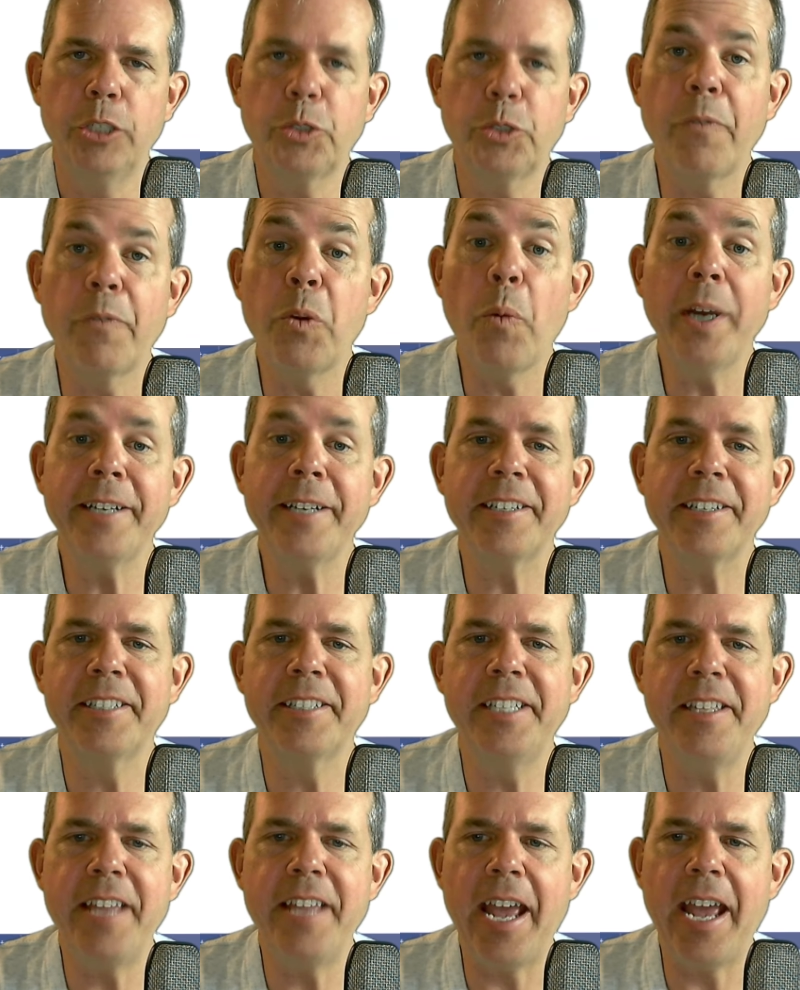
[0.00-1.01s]
So if you wanted to
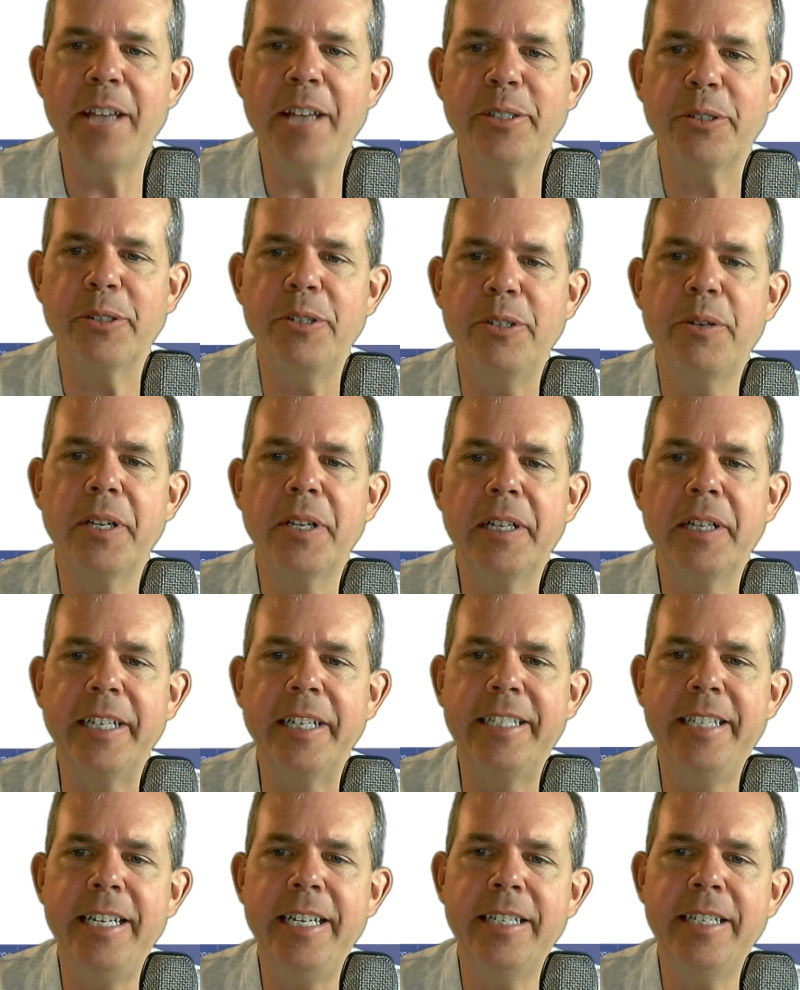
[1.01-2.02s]
see the answer, you could
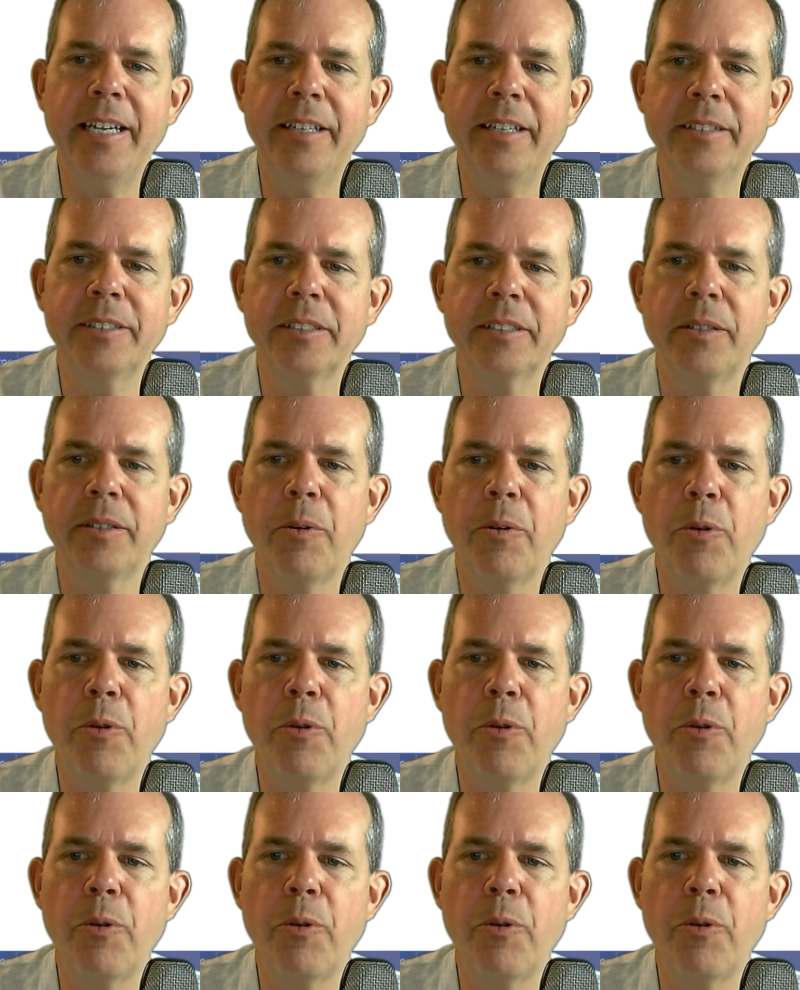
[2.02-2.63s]
click Details,